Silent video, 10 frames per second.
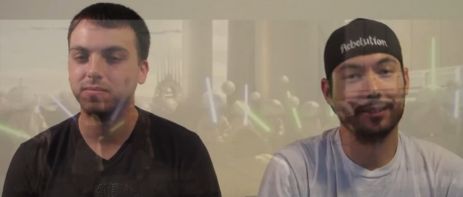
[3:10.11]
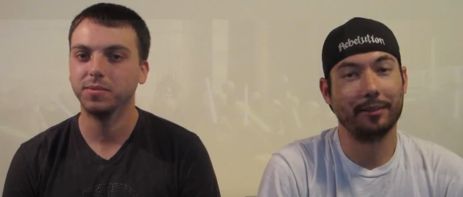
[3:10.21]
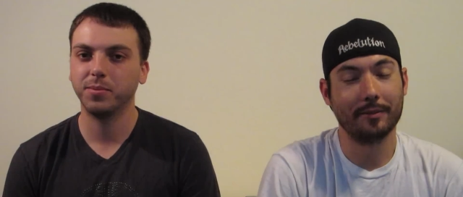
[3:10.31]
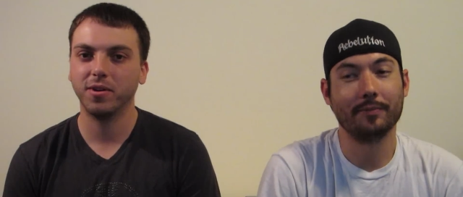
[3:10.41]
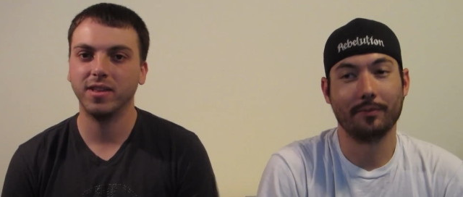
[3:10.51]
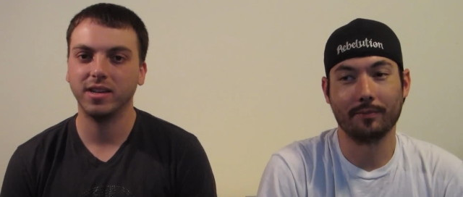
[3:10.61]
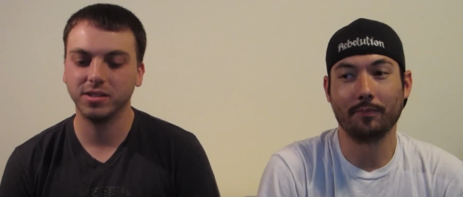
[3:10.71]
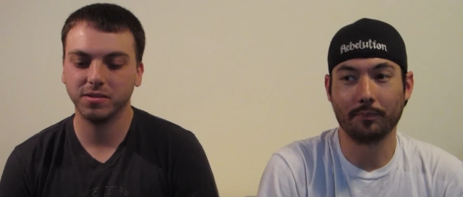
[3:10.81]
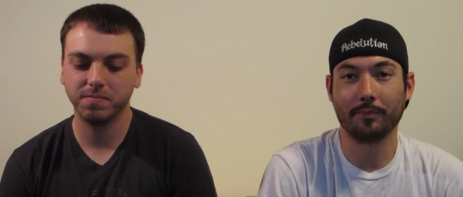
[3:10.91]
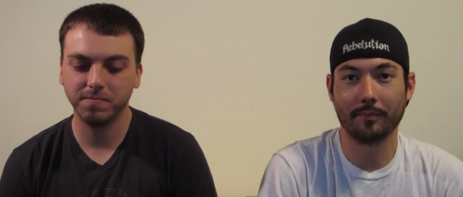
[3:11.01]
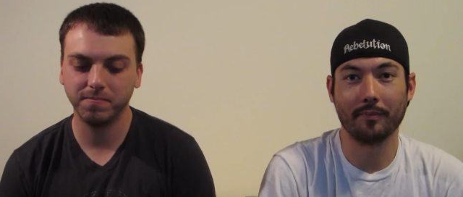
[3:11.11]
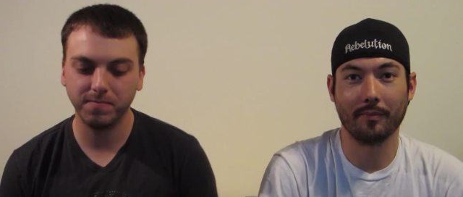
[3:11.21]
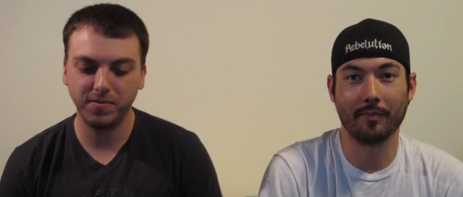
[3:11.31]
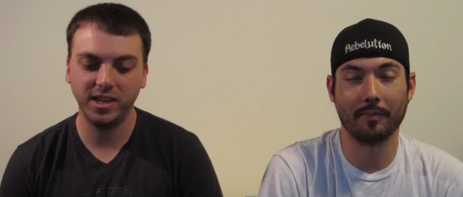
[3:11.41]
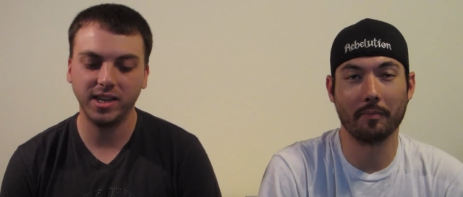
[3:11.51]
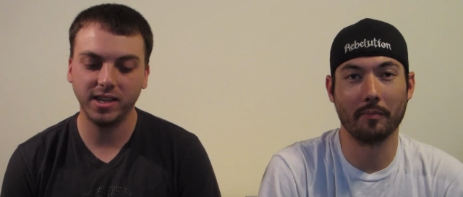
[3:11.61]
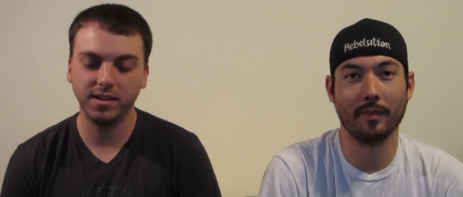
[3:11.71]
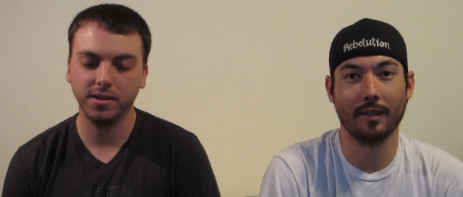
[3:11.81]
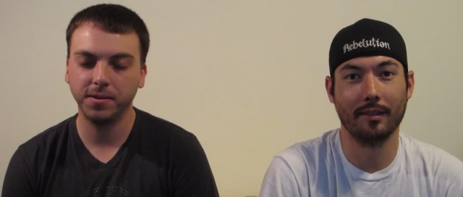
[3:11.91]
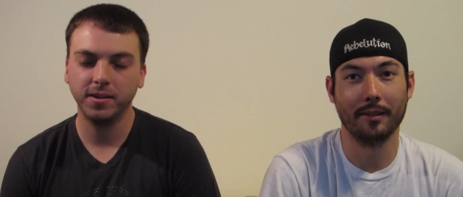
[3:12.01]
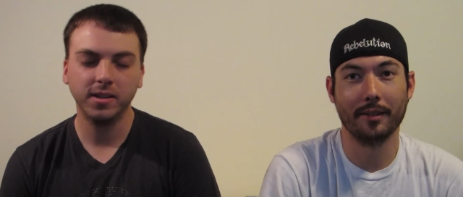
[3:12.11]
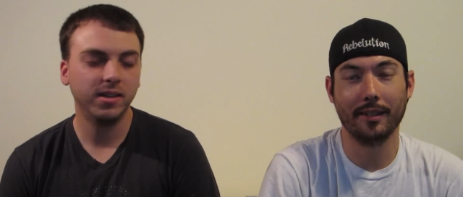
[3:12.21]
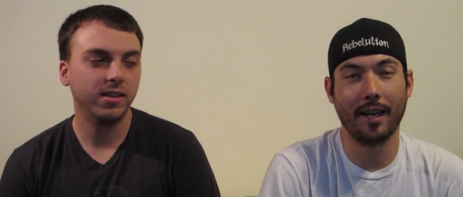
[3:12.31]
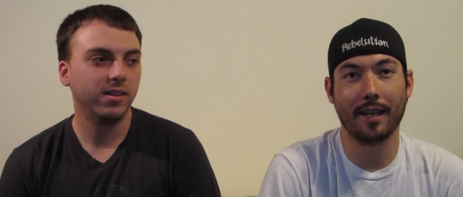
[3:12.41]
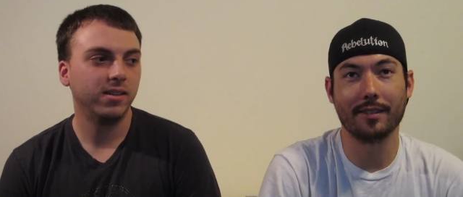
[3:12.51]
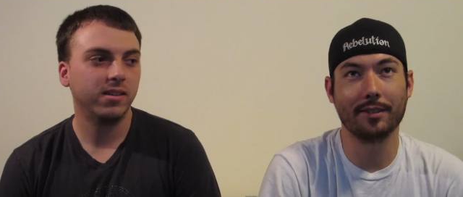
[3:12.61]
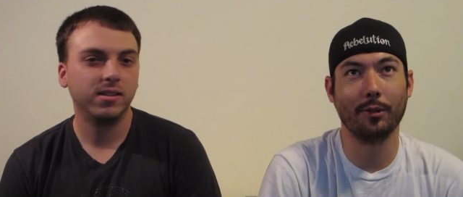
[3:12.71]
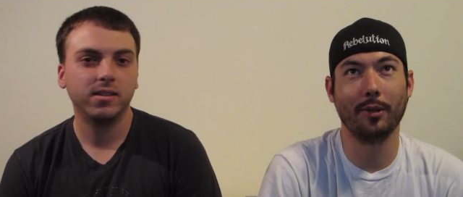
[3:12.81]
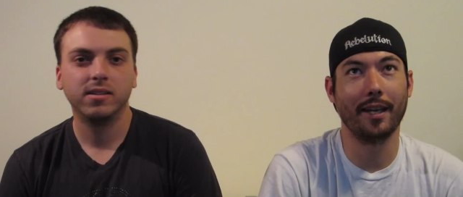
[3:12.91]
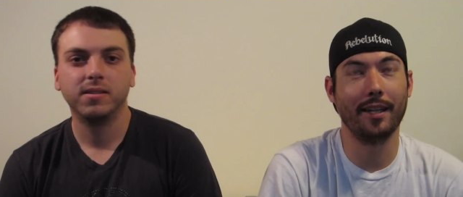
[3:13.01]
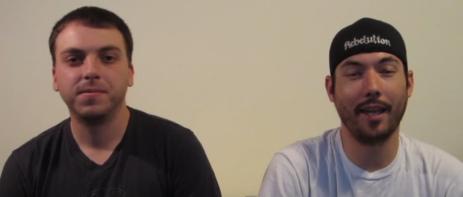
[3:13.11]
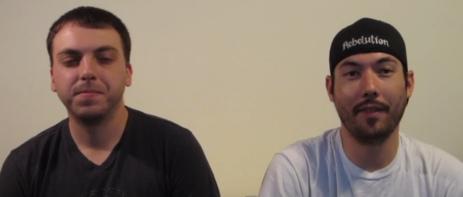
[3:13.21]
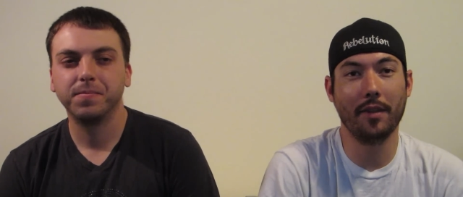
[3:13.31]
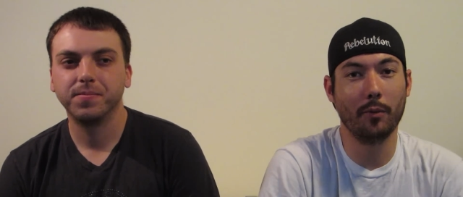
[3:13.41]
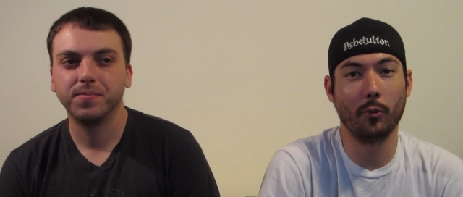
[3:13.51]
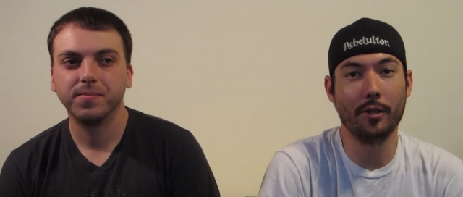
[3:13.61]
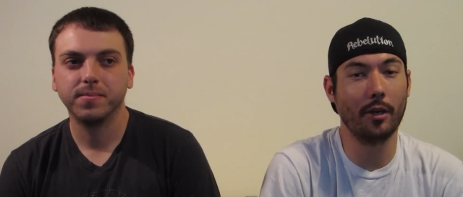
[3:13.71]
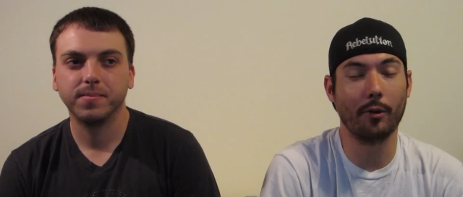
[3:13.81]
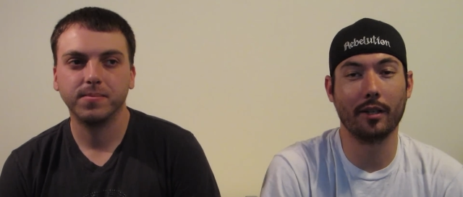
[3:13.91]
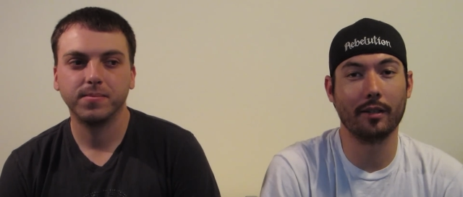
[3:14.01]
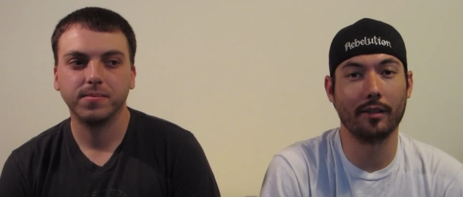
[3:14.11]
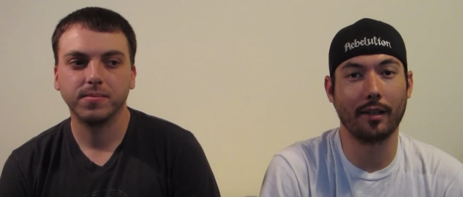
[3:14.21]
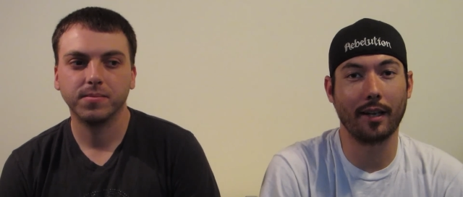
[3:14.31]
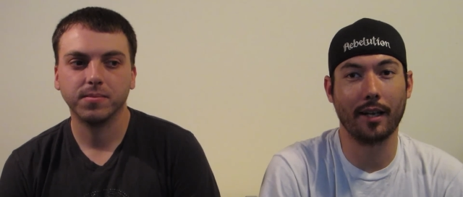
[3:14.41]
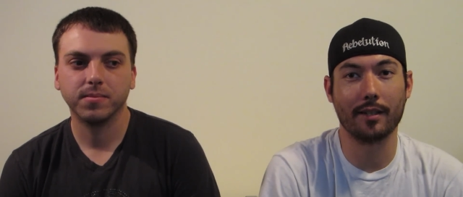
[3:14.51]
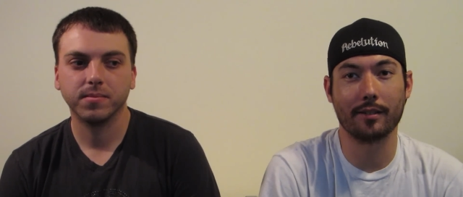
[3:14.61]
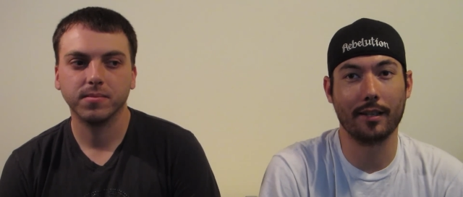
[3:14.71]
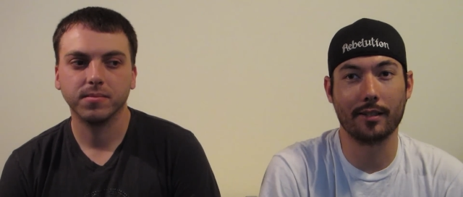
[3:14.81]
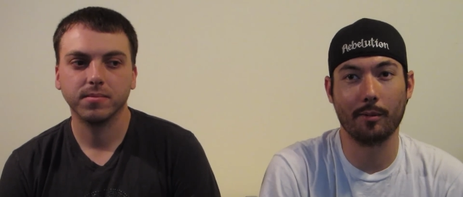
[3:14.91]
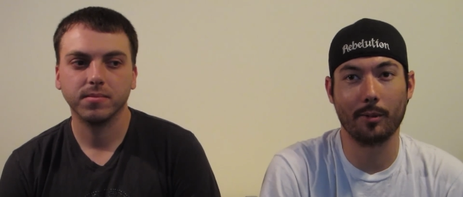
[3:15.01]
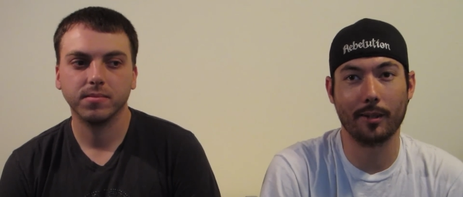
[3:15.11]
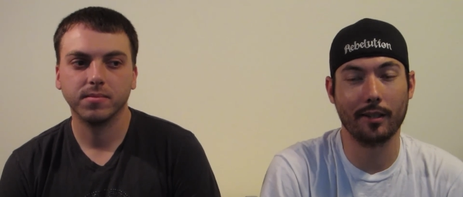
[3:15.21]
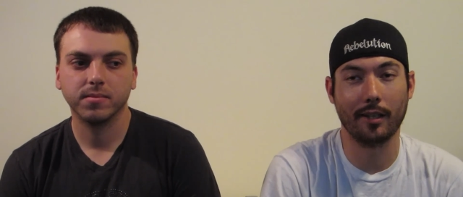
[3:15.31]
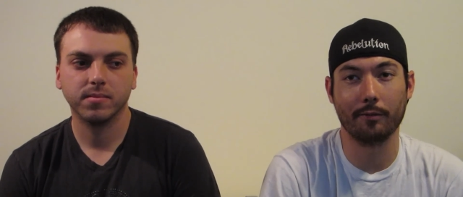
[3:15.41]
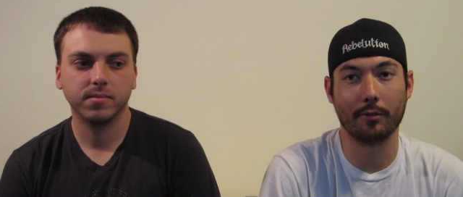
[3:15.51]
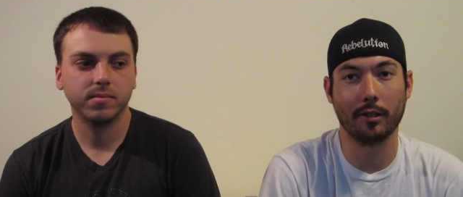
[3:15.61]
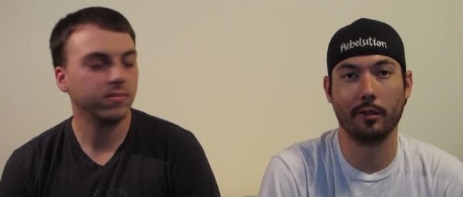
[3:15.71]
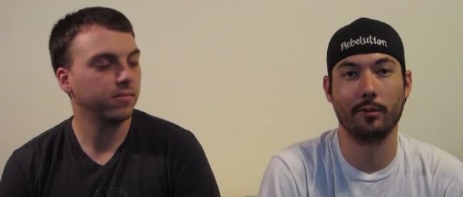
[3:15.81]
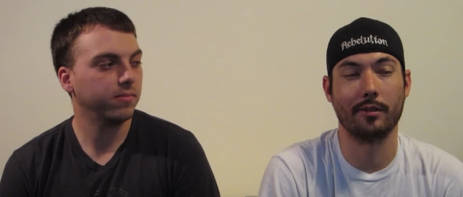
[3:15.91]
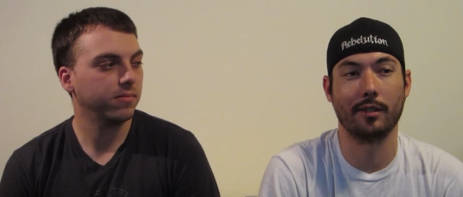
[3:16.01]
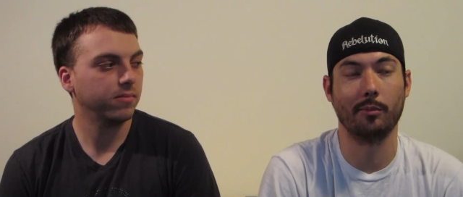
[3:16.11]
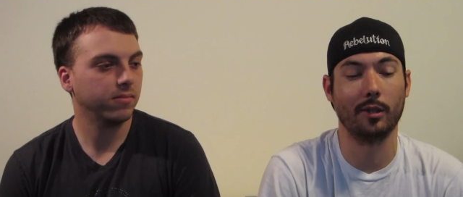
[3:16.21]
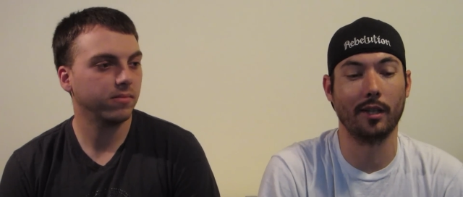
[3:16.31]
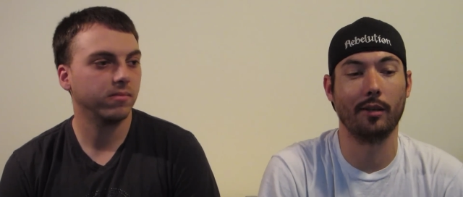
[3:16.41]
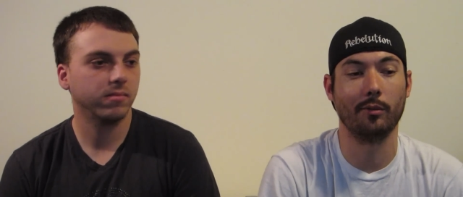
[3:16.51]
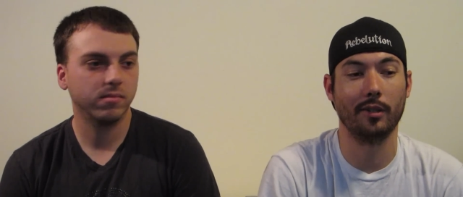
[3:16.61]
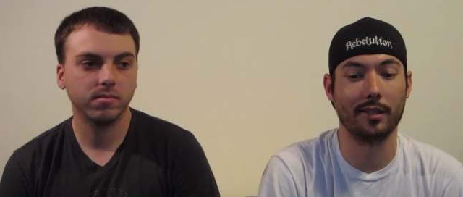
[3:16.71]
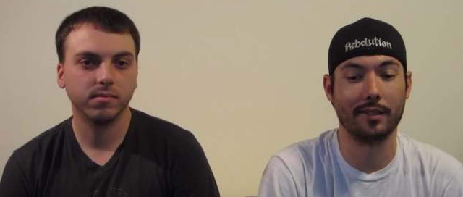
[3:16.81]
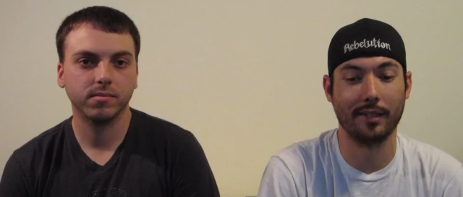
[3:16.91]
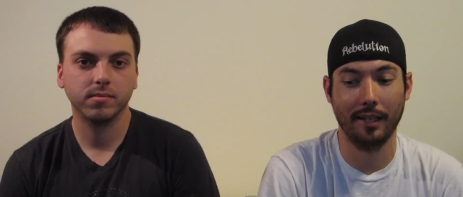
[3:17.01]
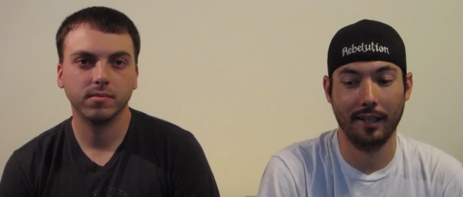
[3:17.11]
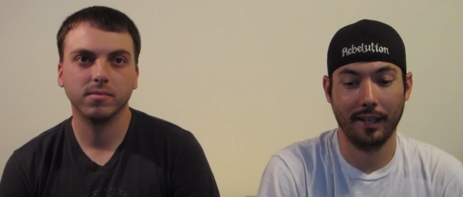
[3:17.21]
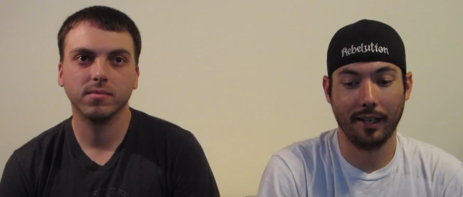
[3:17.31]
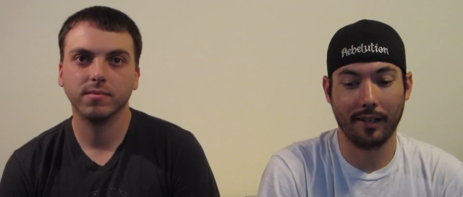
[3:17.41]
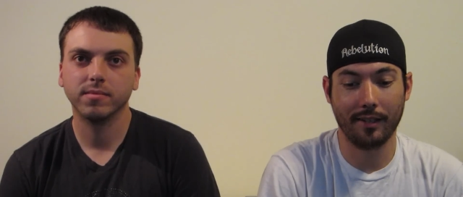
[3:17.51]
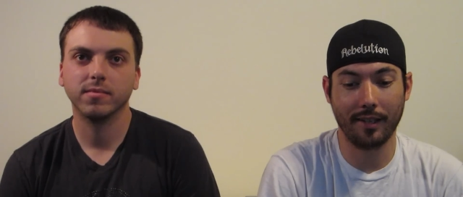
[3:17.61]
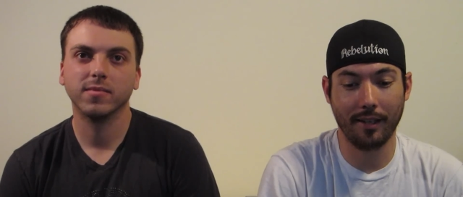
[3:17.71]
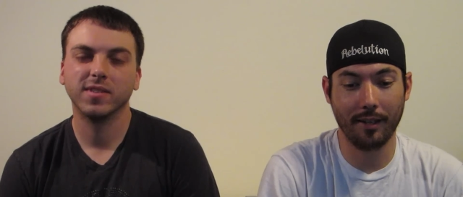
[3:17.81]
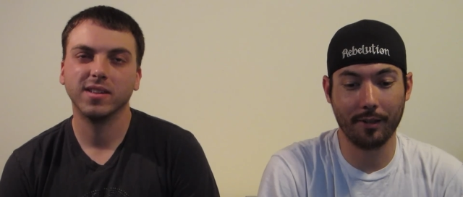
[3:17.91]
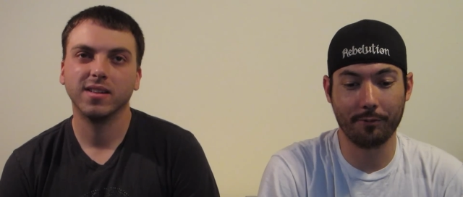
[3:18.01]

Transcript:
Speaker 1: it's part of that just feeding it into you.
Speaker 2: Yeah. So and and then when Yoda had his lightsaber at the end of Clones, I mean that was he,